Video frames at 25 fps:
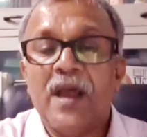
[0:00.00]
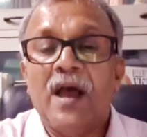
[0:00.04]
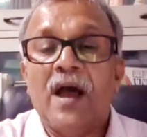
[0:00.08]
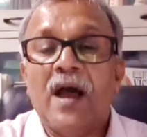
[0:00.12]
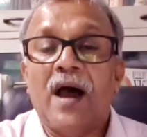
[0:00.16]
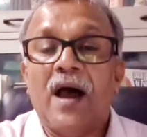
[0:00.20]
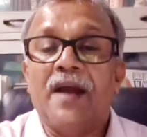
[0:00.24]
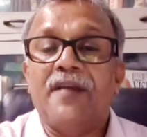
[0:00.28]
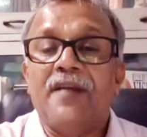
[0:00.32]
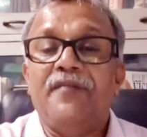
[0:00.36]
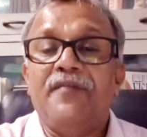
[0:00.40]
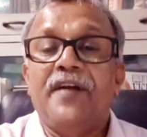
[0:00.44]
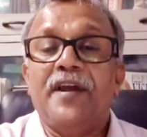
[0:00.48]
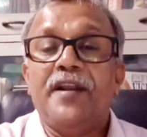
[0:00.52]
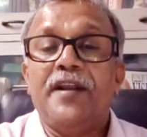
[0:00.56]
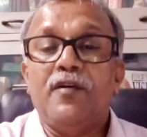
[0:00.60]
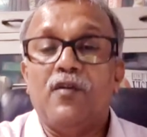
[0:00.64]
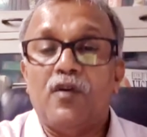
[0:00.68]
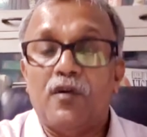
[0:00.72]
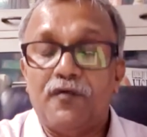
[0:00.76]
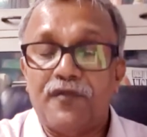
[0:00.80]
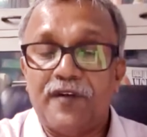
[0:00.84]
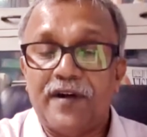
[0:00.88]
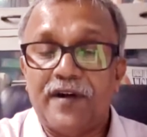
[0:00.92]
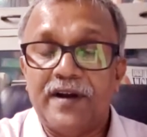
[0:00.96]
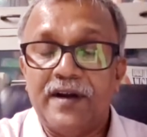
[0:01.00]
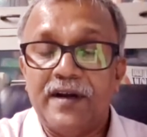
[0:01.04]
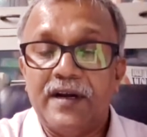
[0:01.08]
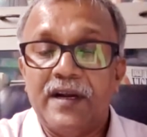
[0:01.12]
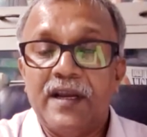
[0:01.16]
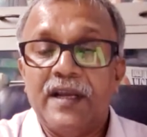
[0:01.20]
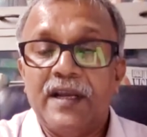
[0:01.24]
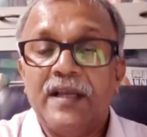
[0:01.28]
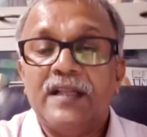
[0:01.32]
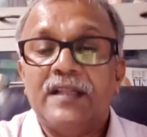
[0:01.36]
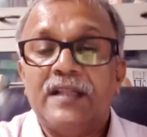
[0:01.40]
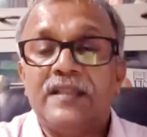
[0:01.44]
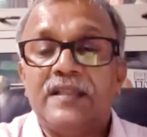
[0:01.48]
And very often,
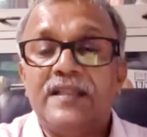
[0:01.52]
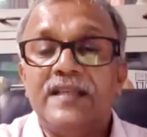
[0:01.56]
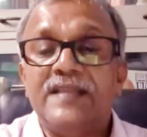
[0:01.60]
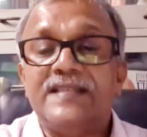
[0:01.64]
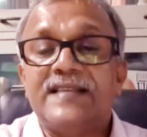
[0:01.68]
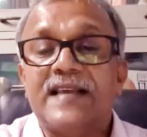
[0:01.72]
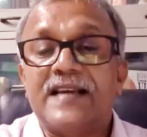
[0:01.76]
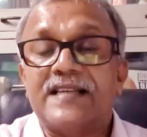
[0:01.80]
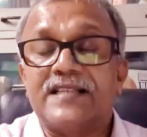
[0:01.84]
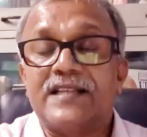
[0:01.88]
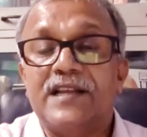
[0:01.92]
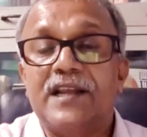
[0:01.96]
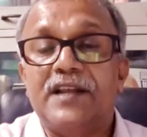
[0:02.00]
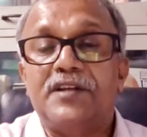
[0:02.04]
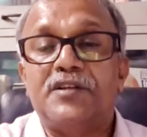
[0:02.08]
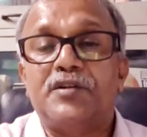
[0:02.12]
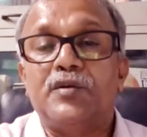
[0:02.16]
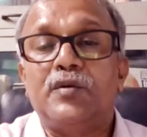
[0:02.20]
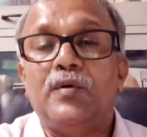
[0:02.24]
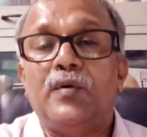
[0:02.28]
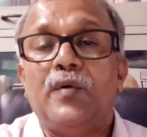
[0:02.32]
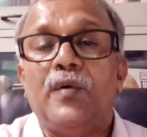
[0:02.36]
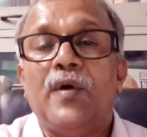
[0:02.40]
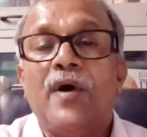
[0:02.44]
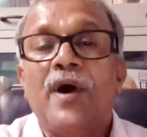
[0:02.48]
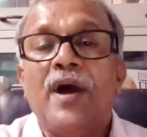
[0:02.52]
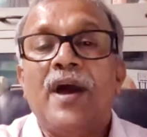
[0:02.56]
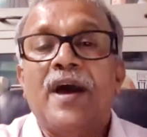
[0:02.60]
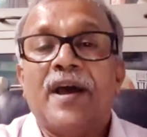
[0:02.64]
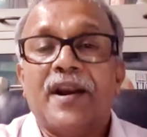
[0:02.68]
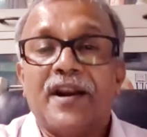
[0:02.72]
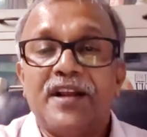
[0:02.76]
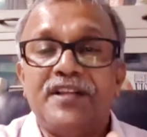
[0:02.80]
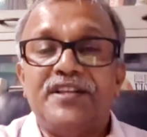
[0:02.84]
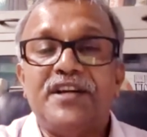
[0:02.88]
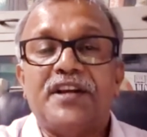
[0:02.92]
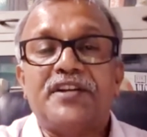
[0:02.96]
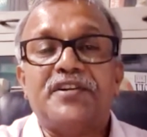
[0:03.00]
this has led to
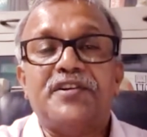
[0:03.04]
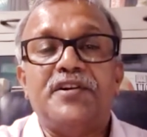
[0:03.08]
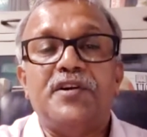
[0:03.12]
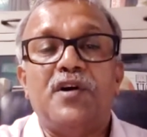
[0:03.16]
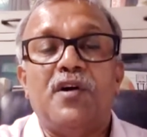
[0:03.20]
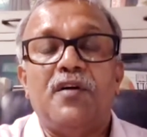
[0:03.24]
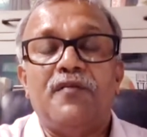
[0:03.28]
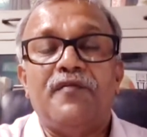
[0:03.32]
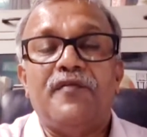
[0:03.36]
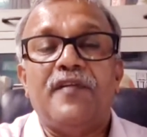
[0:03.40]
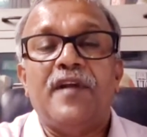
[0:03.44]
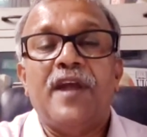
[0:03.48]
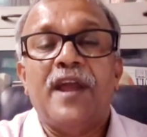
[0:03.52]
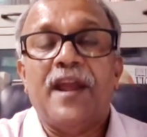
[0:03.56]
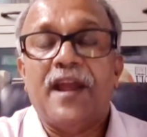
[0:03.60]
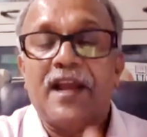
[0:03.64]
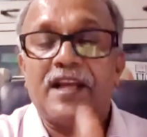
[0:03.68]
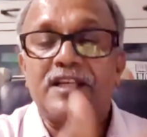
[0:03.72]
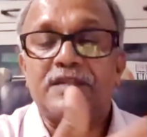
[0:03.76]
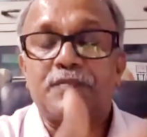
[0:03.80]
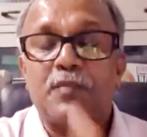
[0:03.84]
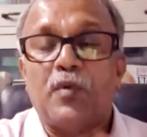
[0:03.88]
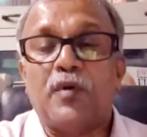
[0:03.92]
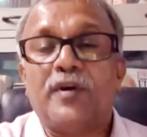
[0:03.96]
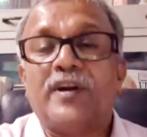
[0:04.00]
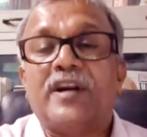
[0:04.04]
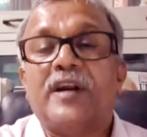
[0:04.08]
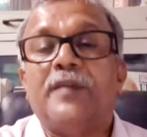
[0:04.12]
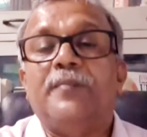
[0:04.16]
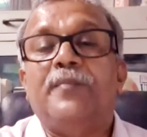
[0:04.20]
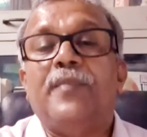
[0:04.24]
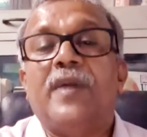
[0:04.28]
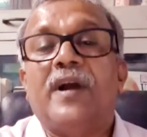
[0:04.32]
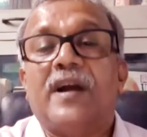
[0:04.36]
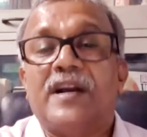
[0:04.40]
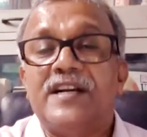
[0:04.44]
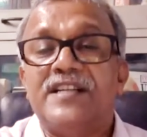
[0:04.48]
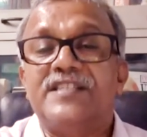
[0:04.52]
rejection of export
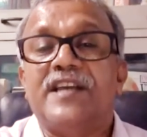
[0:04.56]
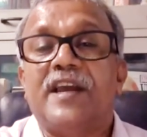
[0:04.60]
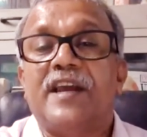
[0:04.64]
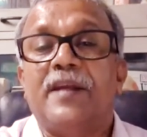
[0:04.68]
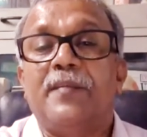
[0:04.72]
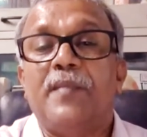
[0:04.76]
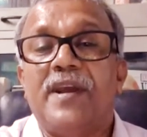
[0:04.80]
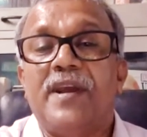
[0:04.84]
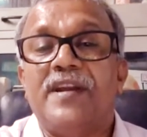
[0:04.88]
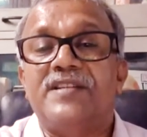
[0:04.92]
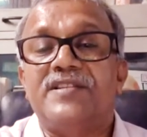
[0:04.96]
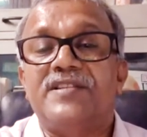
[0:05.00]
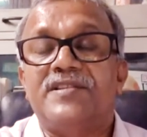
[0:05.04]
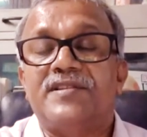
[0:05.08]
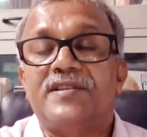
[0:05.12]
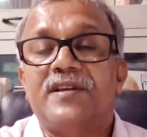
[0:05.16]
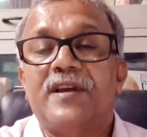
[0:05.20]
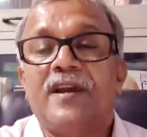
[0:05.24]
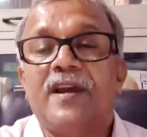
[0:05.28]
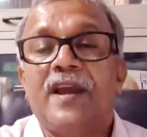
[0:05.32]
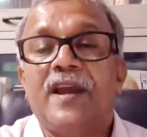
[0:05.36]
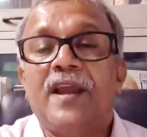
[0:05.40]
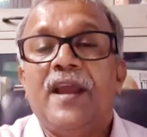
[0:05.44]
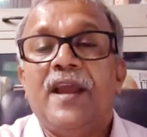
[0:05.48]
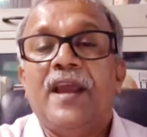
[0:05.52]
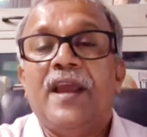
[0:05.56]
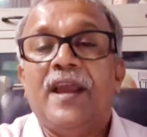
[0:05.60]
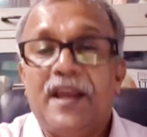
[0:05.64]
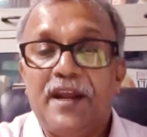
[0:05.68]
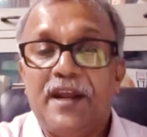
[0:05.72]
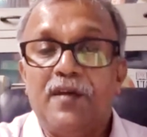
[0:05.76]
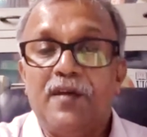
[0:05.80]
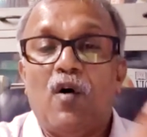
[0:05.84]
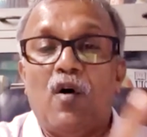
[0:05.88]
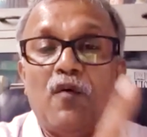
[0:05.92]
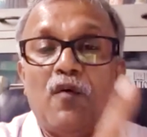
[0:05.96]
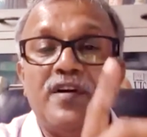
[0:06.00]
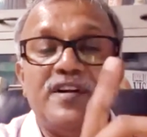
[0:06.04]
consignments
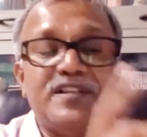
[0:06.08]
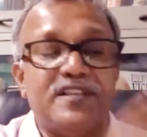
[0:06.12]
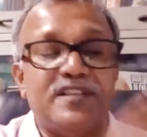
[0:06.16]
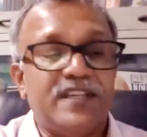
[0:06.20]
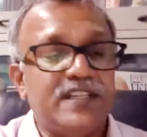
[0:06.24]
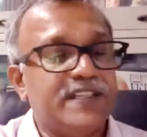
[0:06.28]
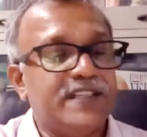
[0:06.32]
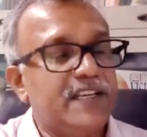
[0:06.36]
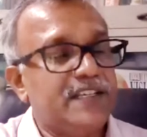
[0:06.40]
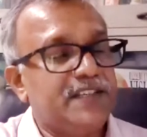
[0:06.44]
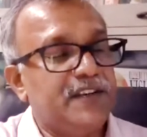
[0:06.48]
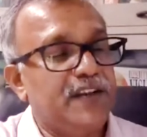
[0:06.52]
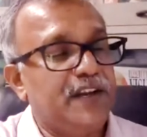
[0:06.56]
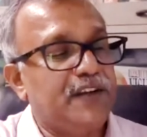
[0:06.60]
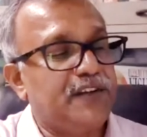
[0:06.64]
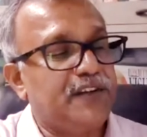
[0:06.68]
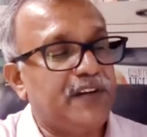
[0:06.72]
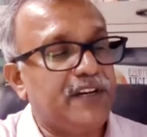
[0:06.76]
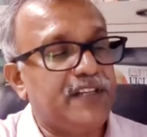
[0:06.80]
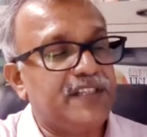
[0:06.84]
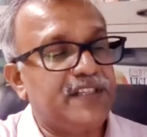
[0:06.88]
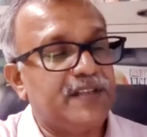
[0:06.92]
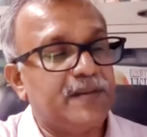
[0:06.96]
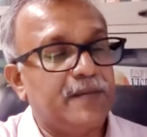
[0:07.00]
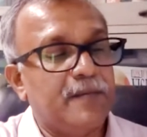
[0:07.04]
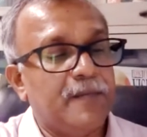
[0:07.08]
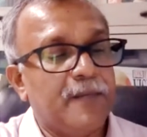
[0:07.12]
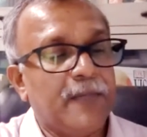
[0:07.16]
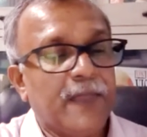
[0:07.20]
in overseas destinations.